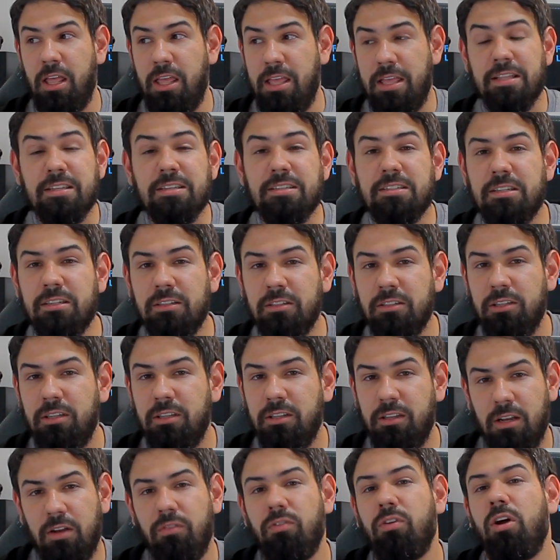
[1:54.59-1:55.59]
instantly
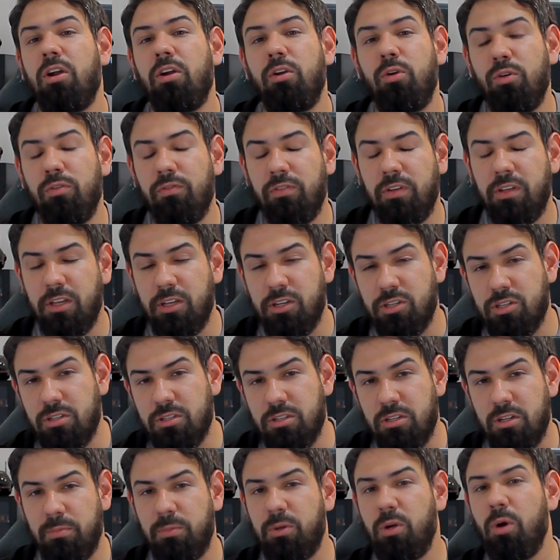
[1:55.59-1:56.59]
and never got
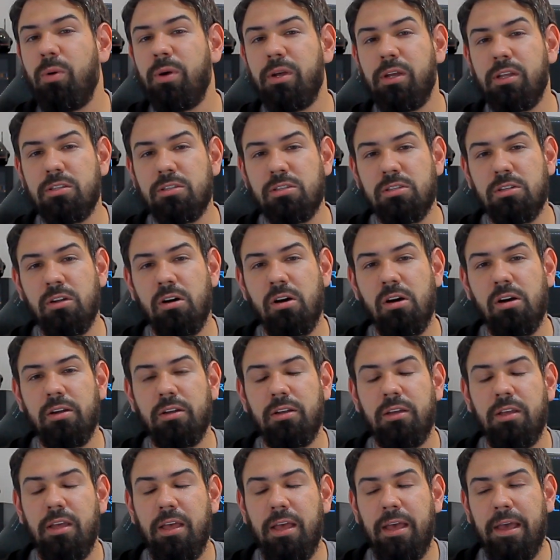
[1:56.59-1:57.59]
notifications of them going in
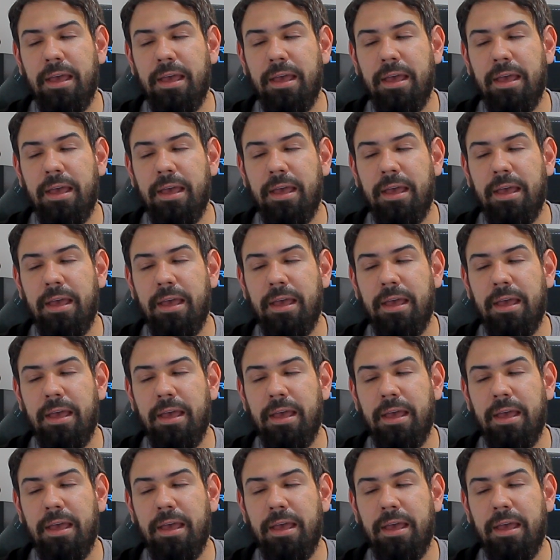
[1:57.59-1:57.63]
stock,